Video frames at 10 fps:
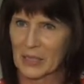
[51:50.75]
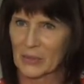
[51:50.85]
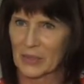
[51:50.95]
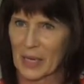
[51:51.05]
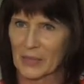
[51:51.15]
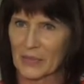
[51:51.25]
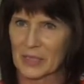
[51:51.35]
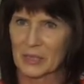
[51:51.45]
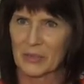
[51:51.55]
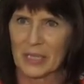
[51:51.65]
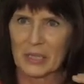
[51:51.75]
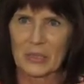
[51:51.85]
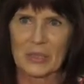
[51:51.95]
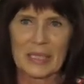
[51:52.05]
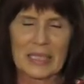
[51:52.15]
you know, a lot of his great
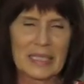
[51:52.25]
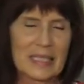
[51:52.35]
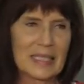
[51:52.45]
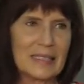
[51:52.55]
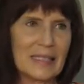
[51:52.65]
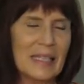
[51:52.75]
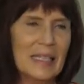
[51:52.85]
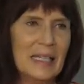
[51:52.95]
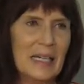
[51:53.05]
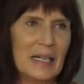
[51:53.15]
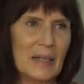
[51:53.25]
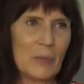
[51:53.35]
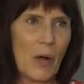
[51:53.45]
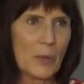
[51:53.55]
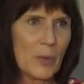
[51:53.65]
stories and uh,
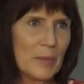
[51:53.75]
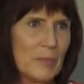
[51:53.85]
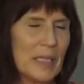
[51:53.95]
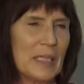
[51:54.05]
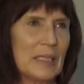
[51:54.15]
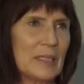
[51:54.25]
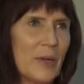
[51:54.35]
Walt Whitman.